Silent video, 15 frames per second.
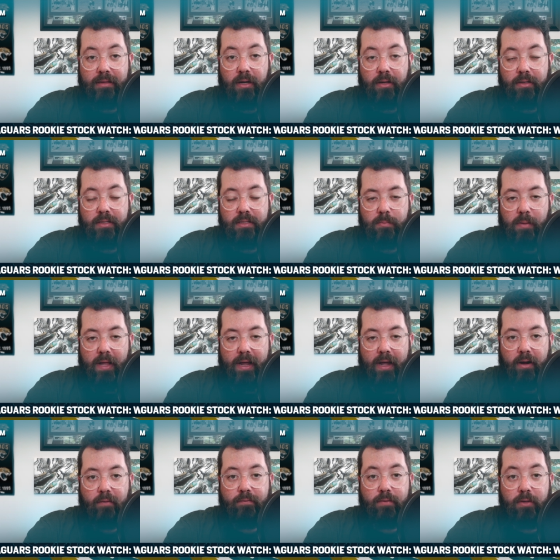on display on
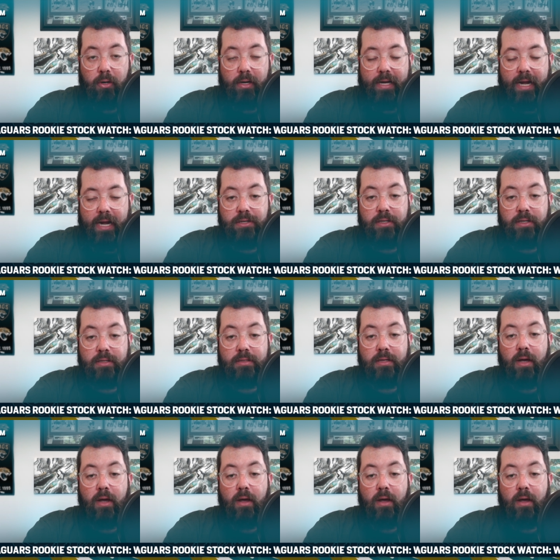a few occasions